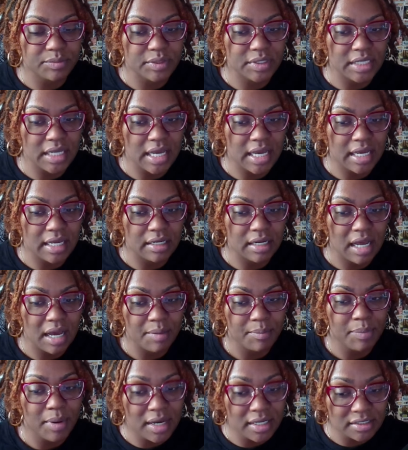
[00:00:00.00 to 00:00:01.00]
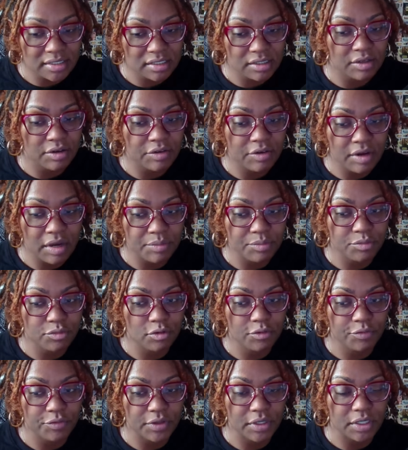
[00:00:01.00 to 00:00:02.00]
pretend. I'm positive he'll come
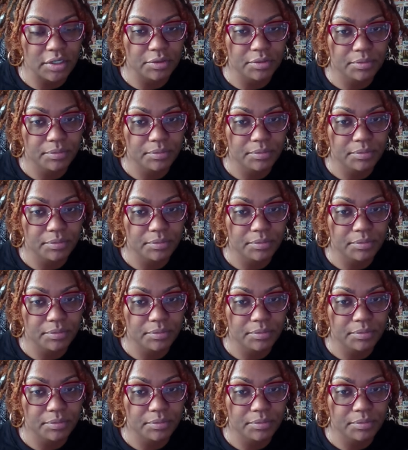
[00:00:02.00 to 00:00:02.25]
through for you.